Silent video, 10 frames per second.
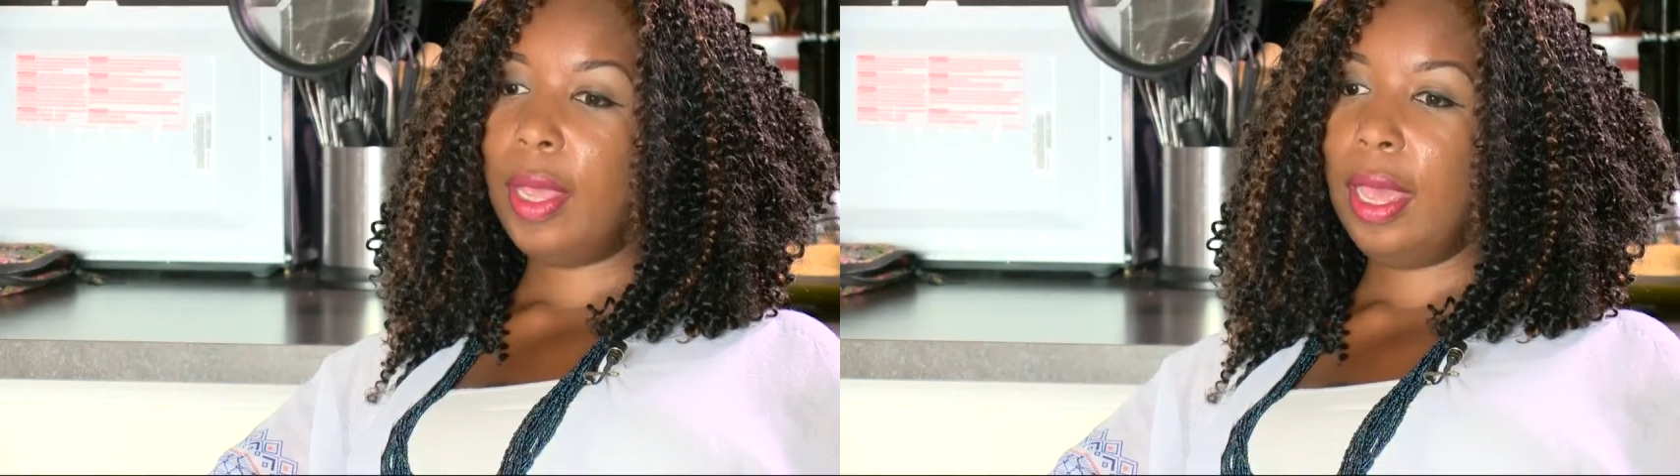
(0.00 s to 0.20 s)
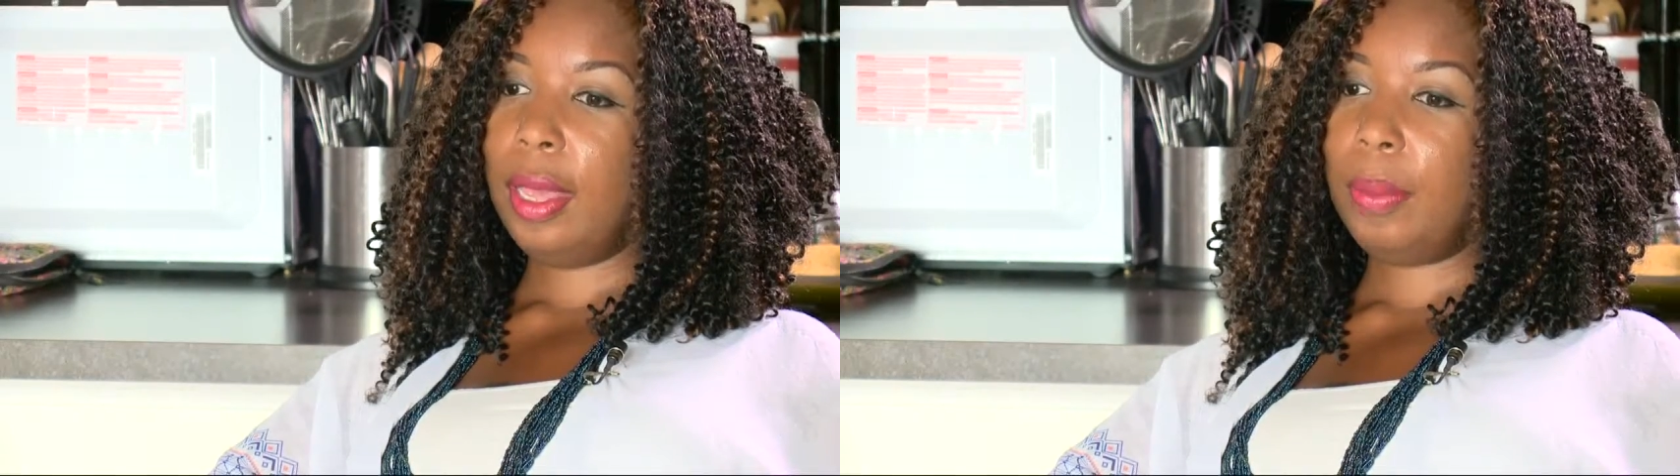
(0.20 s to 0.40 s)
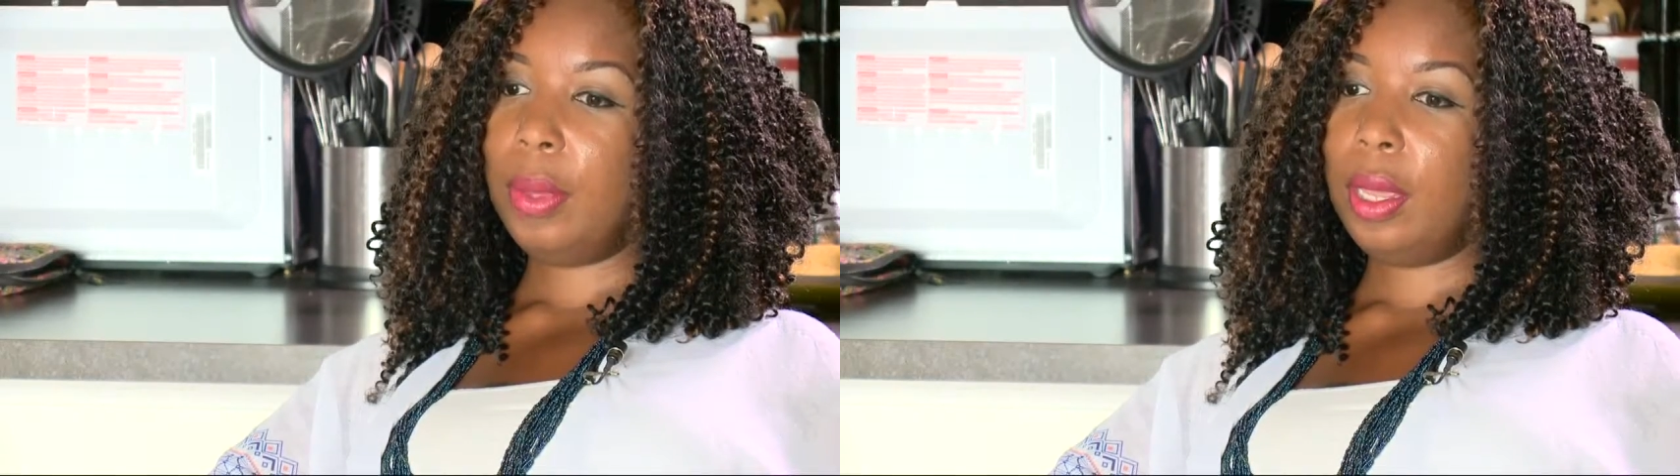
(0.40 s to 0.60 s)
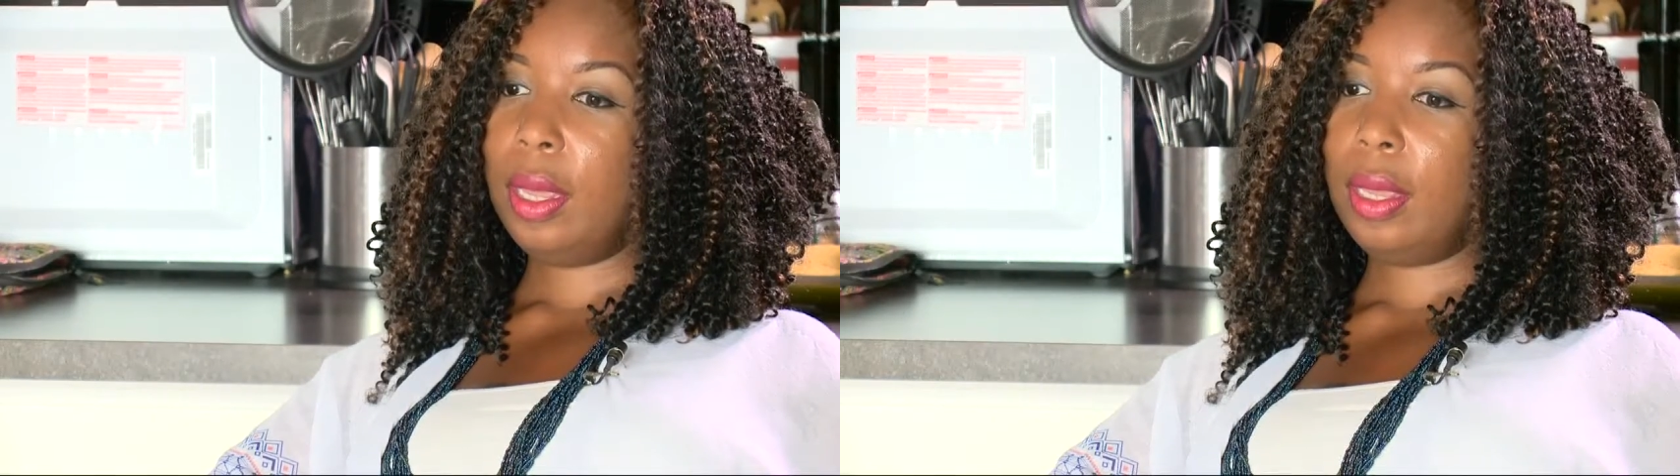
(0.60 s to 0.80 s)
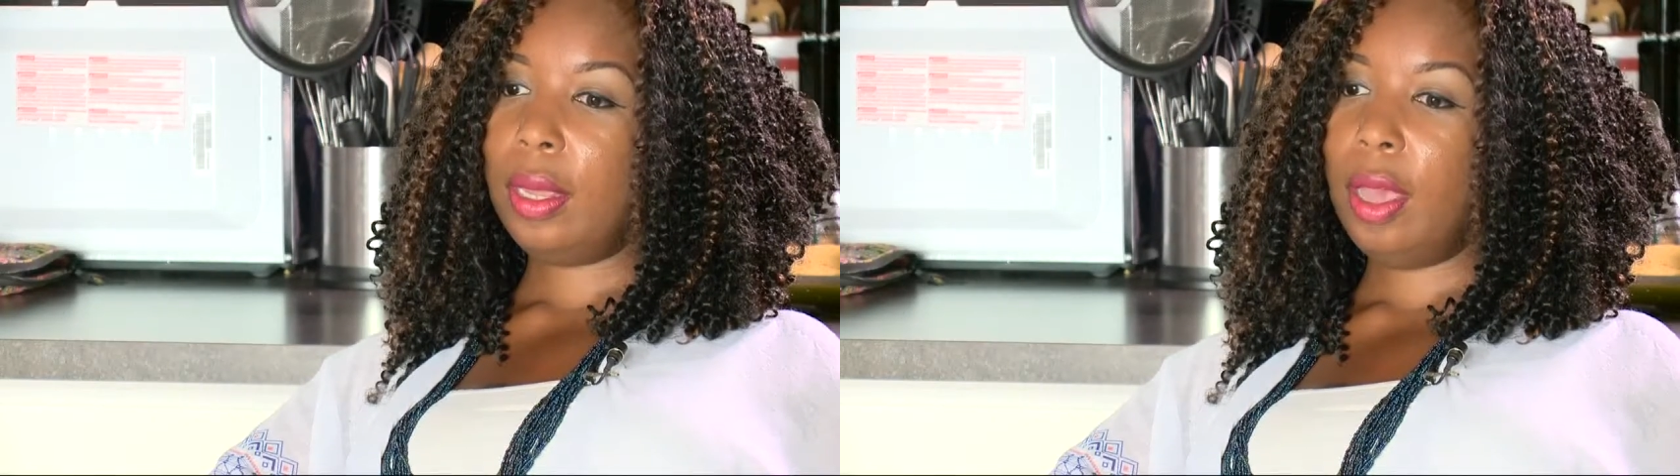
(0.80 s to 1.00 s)
that
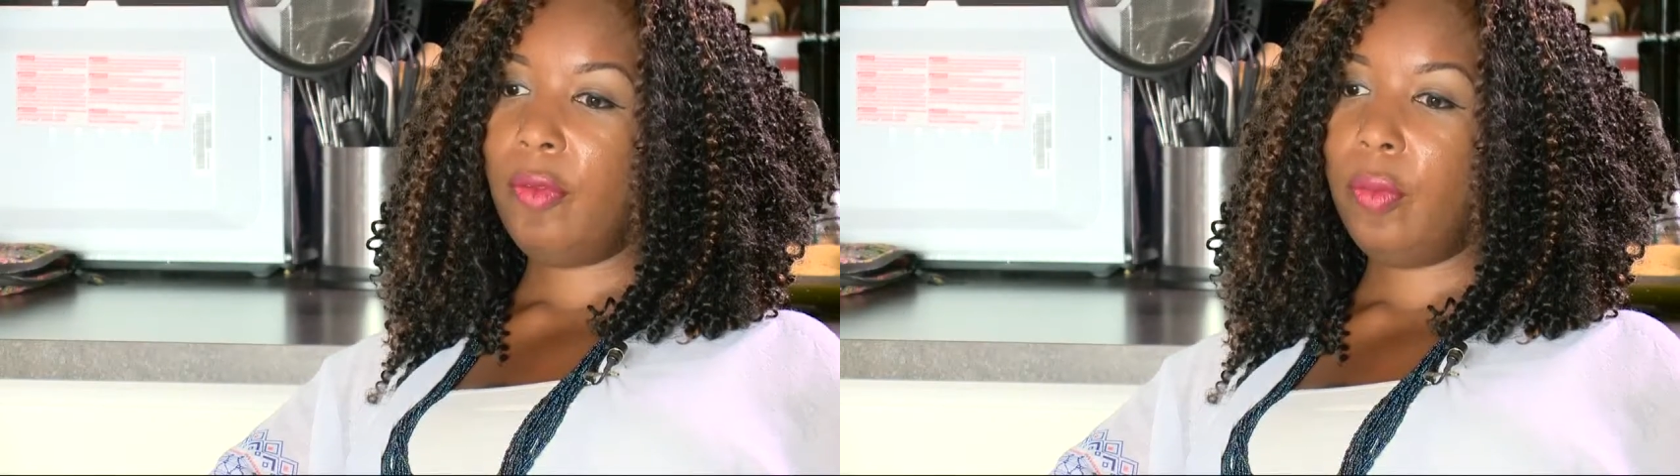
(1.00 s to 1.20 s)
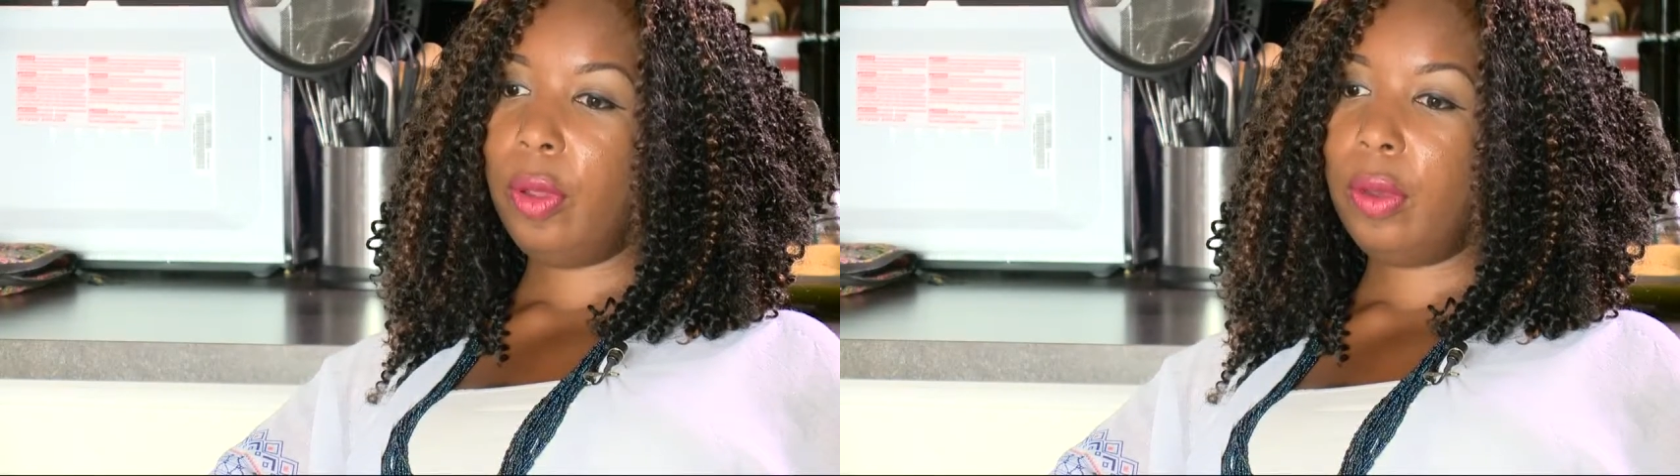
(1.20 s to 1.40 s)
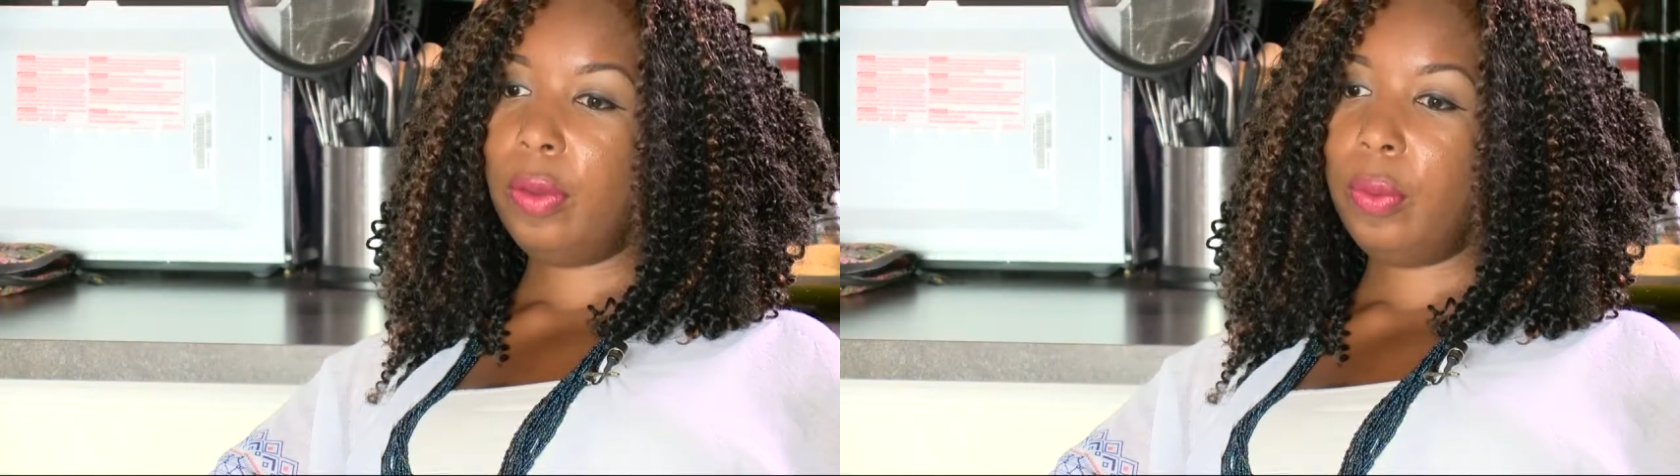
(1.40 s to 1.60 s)
because I've worked